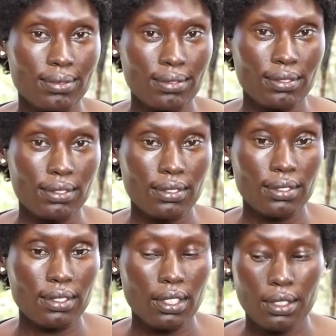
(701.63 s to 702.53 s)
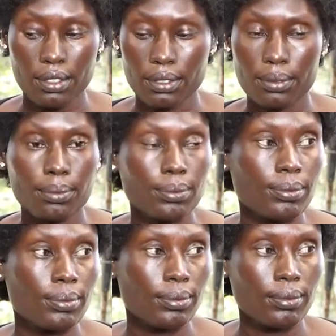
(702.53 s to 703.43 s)
So here I'm going
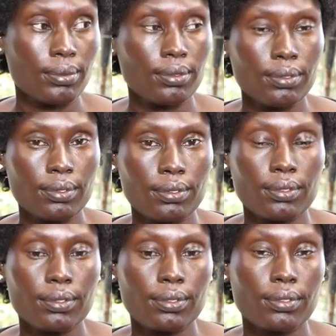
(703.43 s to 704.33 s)
to do now,